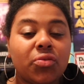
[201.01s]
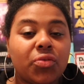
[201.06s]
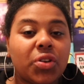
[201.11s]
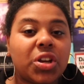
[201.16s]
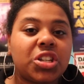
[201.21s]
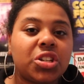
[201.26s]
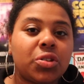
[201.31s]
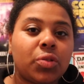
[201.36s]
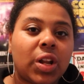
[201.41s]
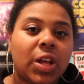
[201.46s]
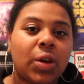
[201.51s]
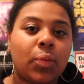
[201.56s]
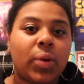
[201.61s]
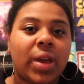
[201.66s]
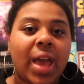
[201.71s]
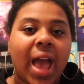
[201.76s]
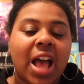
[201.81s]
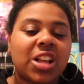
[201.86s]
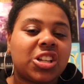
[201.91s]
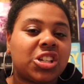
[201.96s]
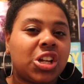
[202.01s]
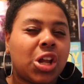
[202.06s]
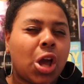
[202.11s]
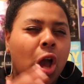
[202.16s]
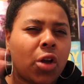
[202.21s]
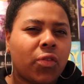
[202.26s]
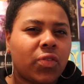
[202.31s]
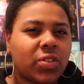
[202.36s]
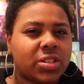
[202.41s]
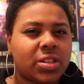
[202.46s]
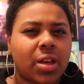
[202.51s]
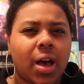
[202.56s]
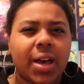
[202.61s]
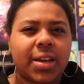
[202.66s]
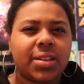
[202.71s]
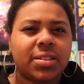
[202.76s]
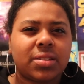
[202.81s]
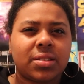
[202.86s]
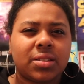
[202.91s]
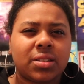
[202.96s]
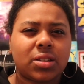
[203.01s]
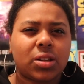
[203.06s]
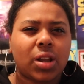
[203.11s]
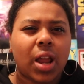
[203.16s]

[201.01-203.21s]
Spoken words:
originally we actually oversized,